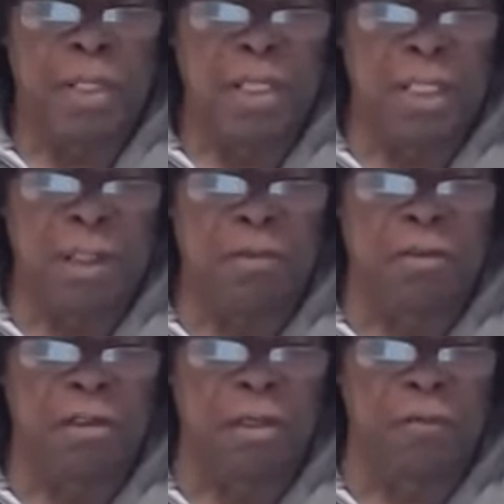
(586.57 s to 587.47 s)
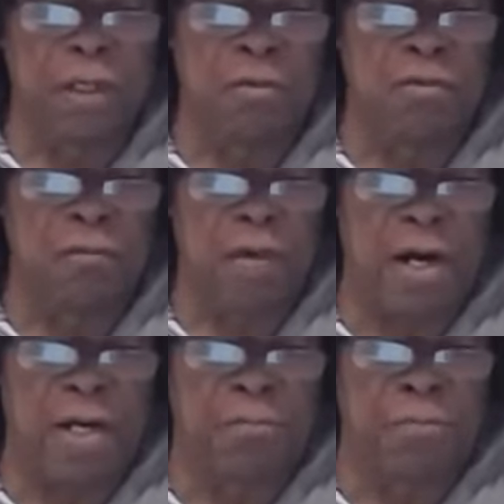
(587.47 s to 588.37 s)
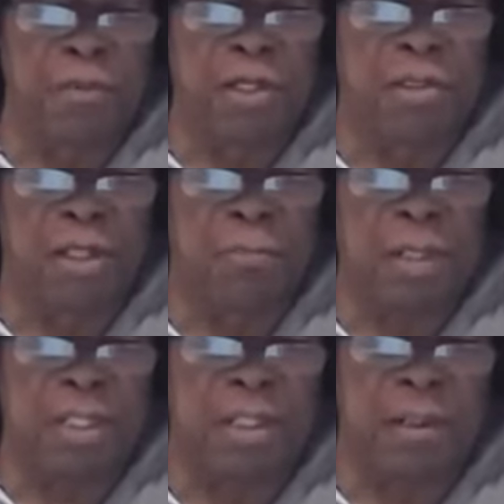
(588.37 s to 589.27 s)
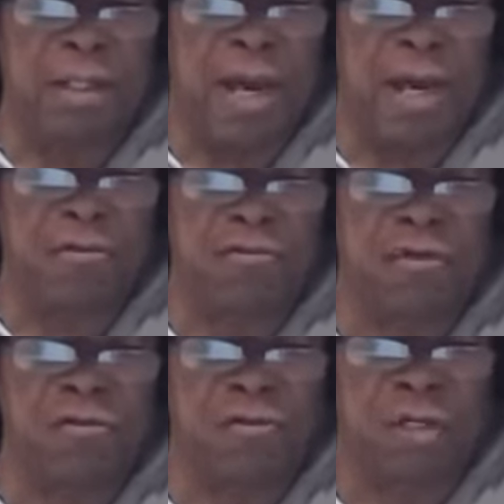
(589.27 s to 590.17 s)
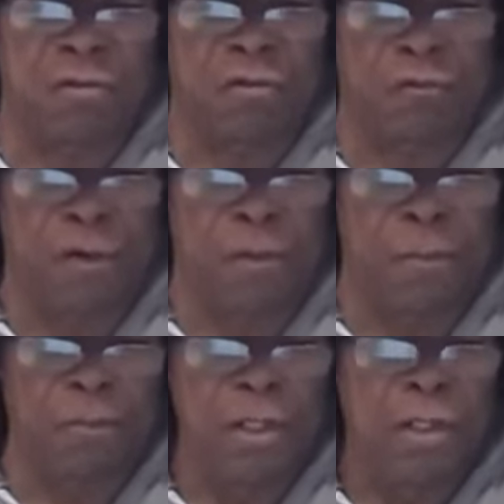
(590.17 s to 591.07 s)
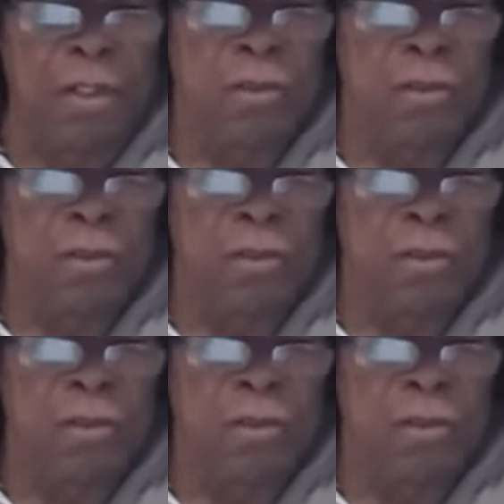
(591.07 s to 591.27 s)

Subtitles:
being the living, divine, breathing being as distinguished from